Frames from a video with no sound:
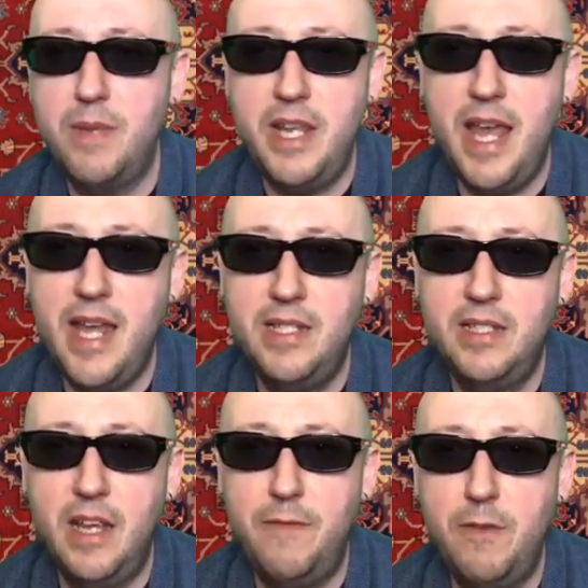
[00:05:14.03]
it
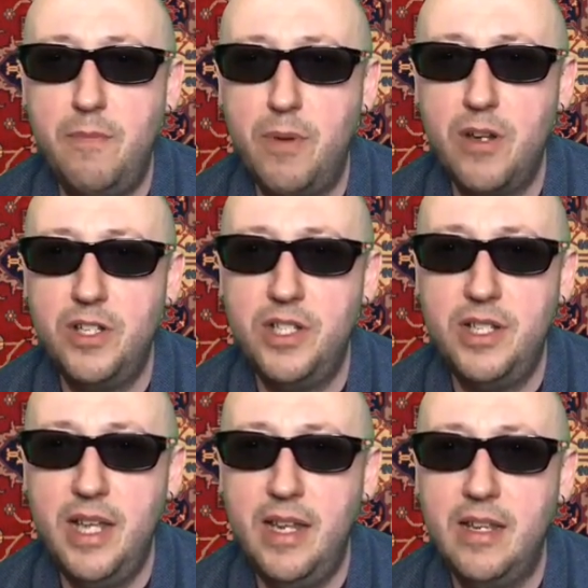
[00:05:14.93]
yet, if you
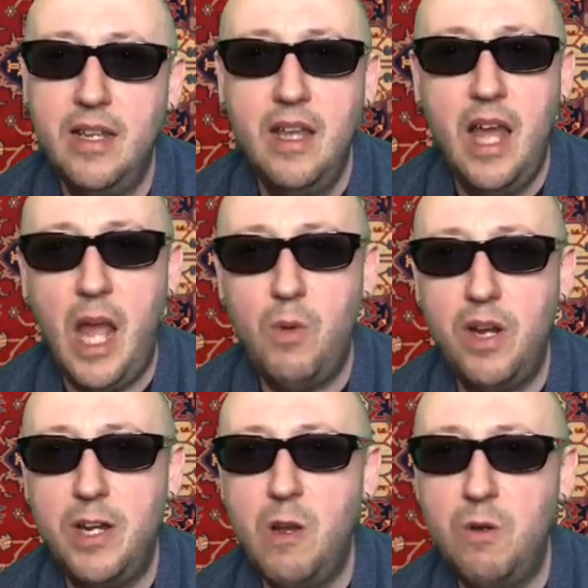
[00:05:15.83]
purchased it, I
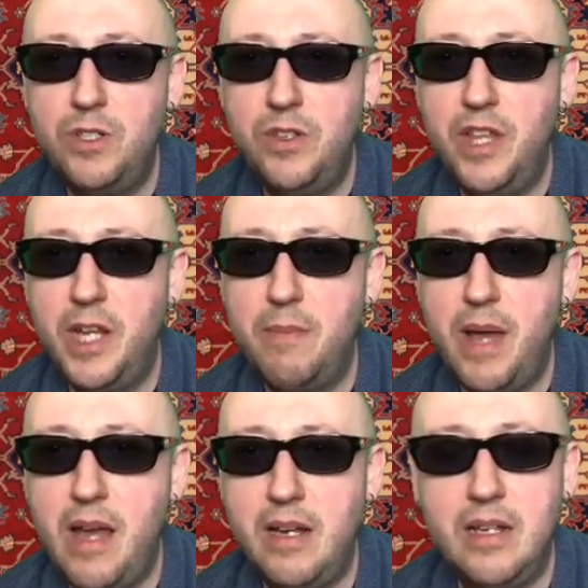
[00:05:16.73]
want to know what you think
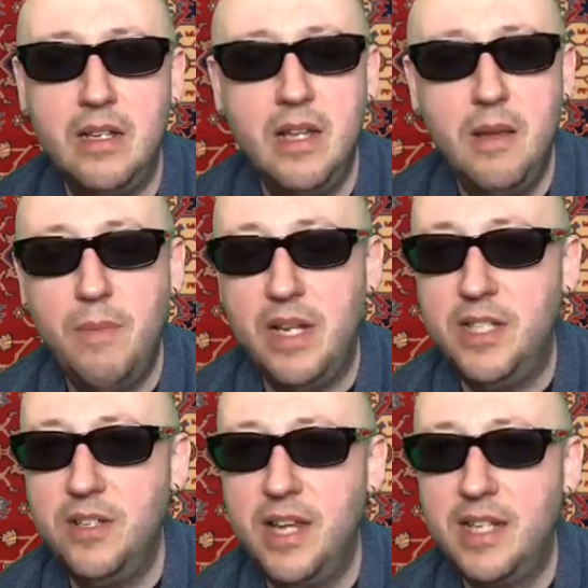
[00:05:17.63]
about it. But
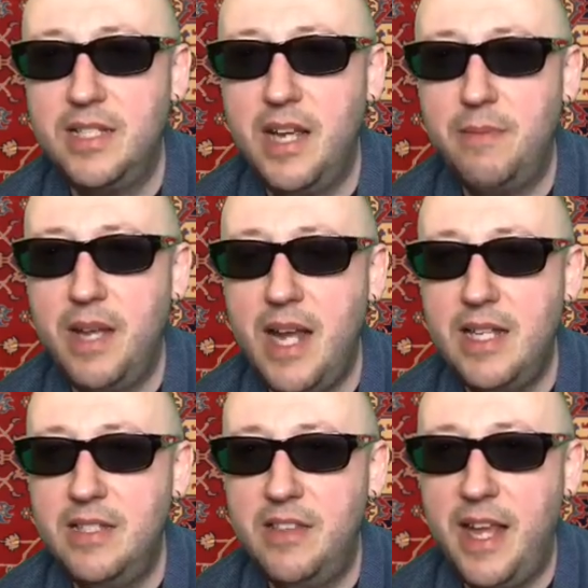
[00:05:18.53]
until next time,
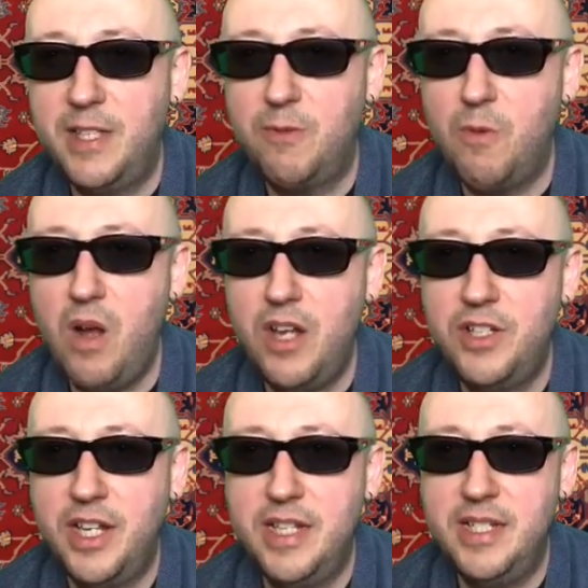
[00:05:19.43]
guys, thanks for
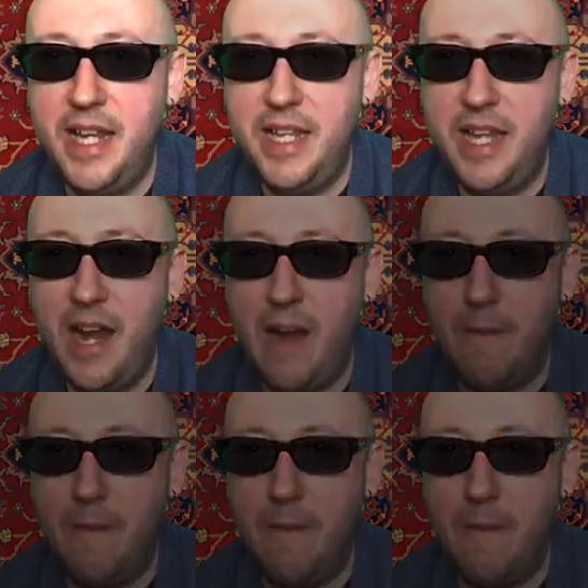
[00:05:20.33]
watching and take care.